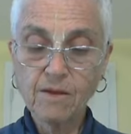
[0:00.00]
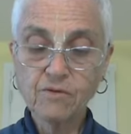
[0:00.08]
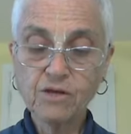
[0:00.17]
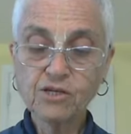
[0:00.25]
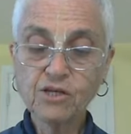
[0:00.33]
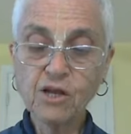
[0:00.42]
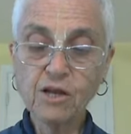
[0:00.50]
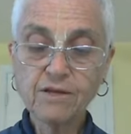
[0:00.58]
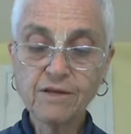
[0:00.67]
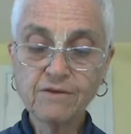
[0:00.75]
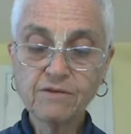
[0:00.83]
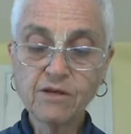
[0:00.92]
Krishna
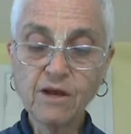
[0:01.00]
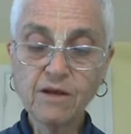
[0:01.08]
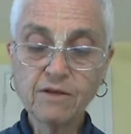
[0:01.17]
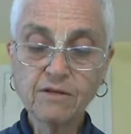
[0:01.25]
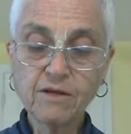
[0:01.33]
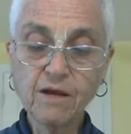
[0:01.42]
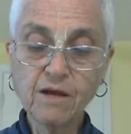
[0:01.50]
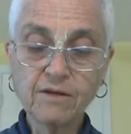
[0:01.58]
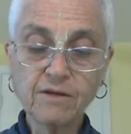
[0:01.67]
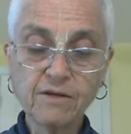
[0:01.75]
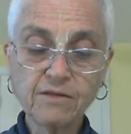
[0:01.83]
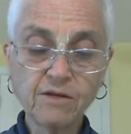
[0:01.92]
Kirtana
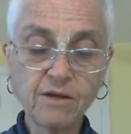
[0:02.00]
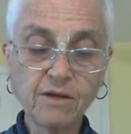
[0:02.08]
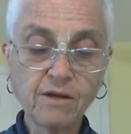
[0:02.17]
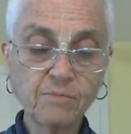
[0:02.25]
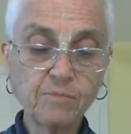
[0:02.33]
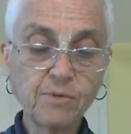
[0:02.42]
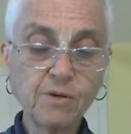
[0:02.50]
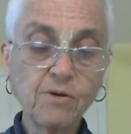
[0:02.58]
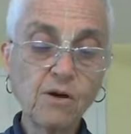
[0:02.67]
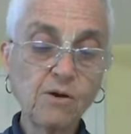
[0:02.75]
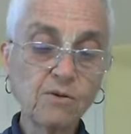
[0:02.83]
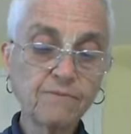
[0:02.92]
Ganartana
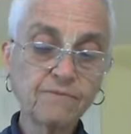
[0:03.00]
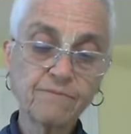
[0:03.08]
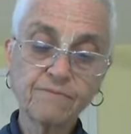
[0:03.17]
Paro.